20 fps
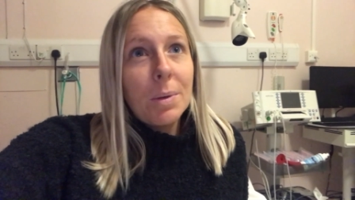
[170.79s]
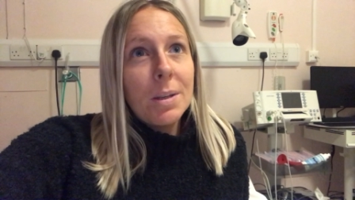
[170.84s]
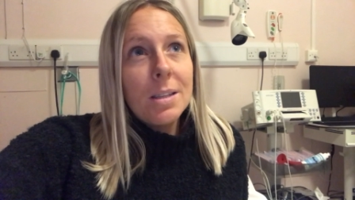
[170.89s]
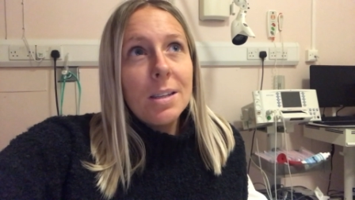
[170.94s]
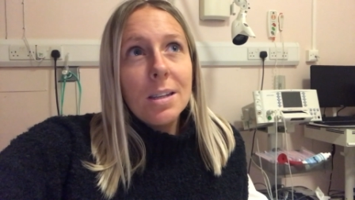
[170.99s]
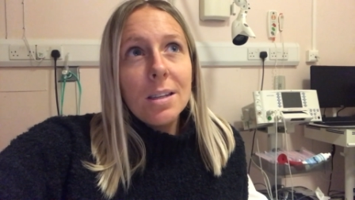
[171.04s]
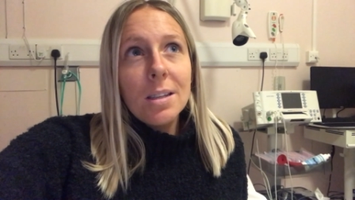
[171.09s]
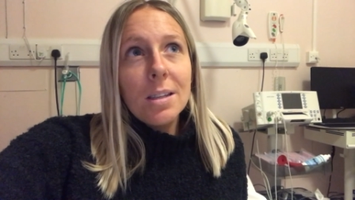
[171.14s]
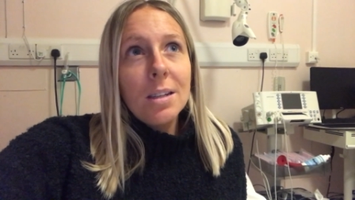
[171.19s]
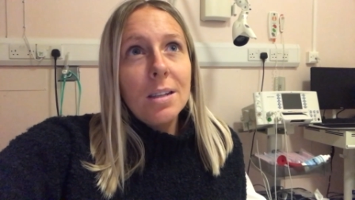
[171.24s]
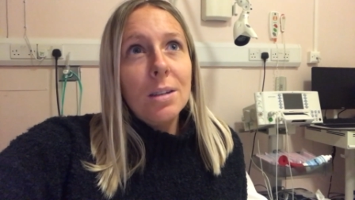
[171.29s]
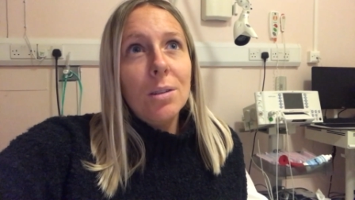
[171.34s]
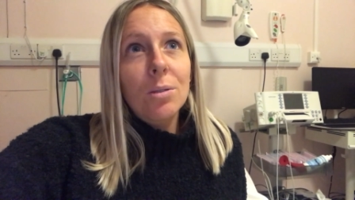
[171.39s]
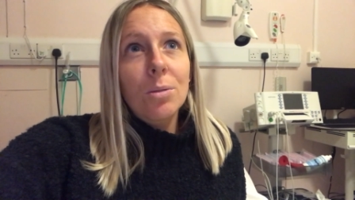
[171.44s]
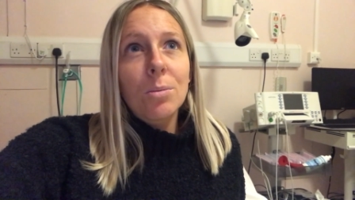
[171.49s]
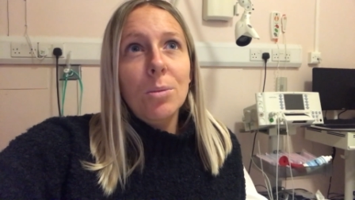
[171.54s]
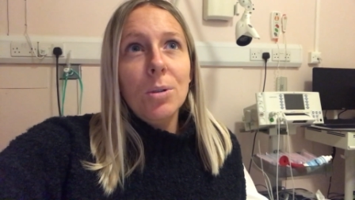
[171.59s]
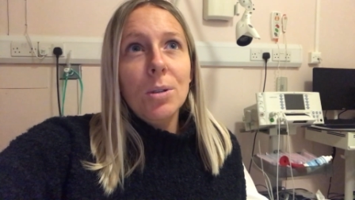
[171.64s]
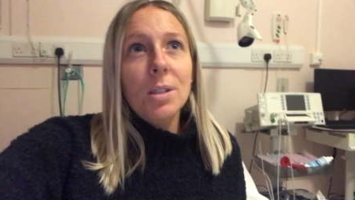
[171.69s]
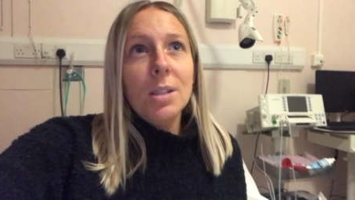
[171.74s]
busier than
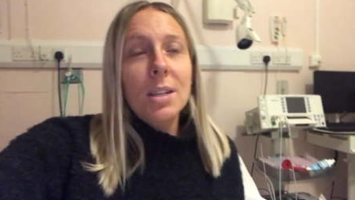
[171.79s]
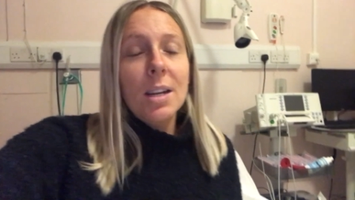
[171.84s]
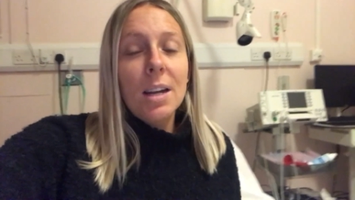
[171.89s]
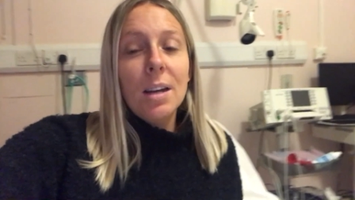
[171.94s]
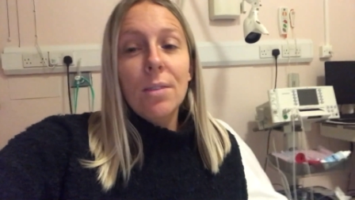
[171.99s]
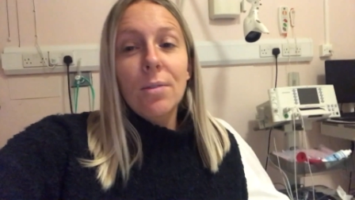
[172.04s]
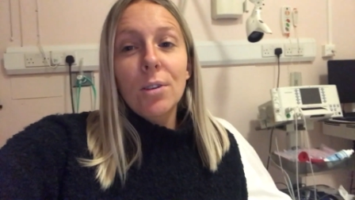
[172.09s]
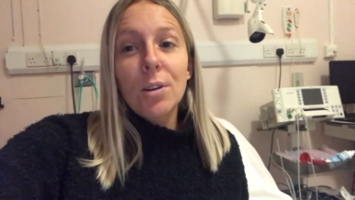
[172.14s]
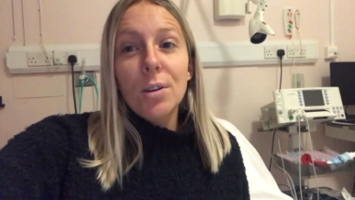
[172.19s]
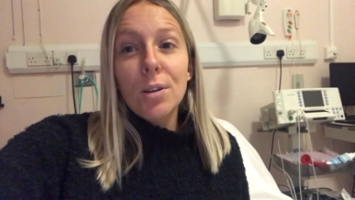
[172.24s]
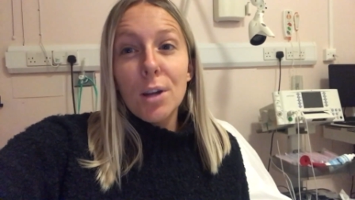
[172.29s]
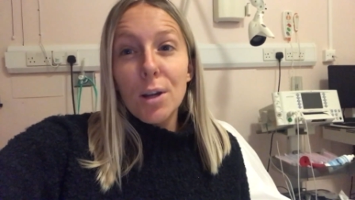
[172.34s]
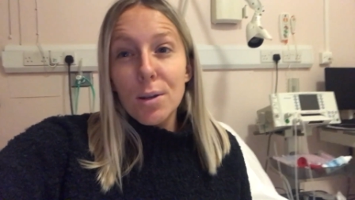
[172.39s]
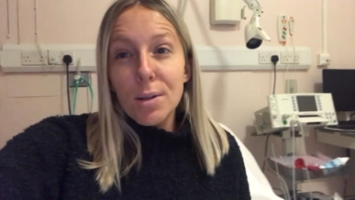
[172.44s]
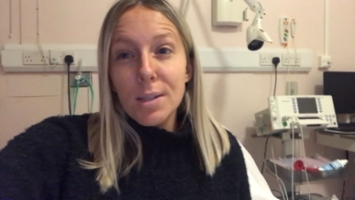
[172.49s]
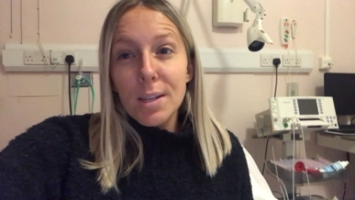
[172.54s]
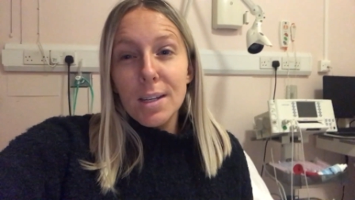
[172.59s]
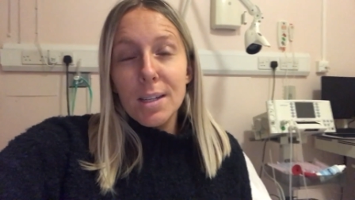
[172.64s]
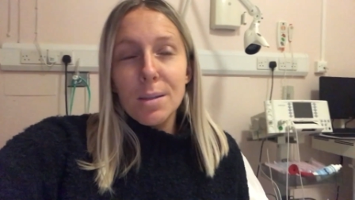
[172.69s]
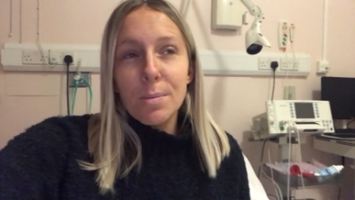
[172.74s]
normal today and I've not
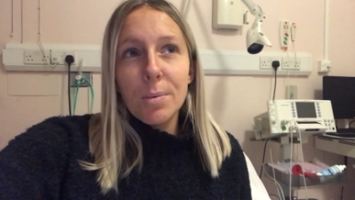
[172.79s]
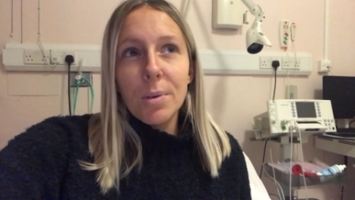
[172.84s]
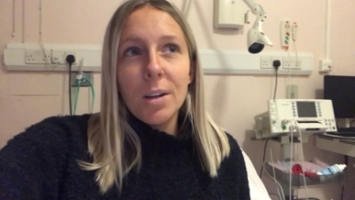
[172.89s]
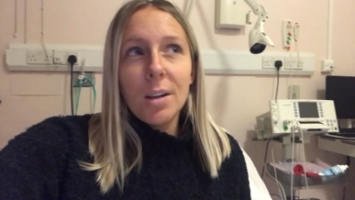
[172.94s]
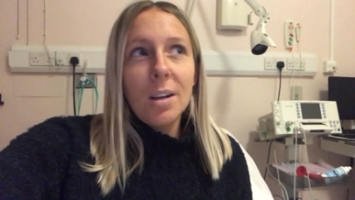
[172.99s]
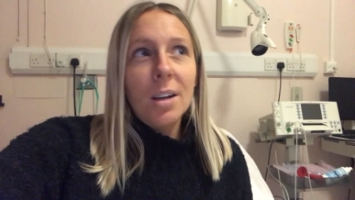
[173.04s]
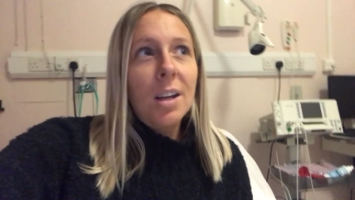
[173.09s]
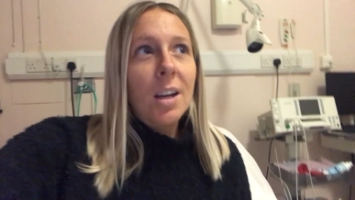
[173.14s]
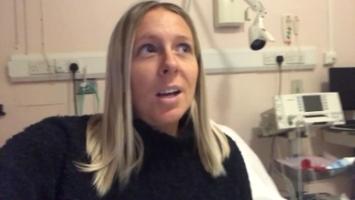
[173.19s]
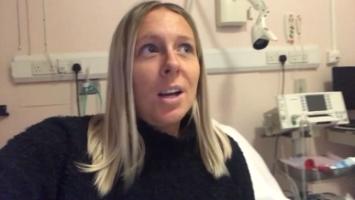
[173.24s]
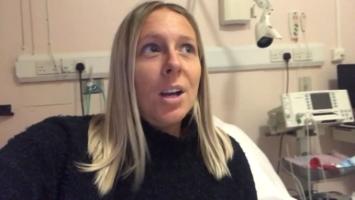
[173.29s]
noticed, but